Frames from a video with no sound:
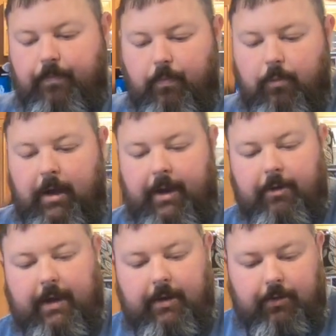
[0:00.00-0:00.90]
right
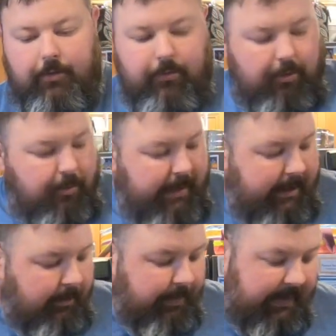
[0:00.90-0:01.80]
around a
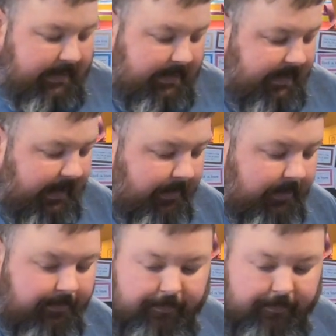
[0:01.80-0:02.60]
2-pound piece of salmon